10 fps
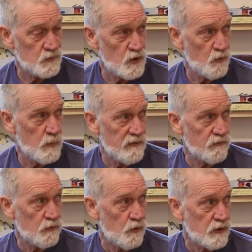you know, by
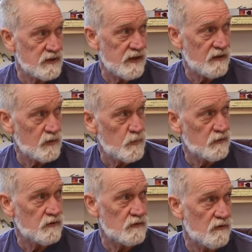throwing the
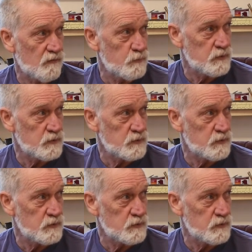elements of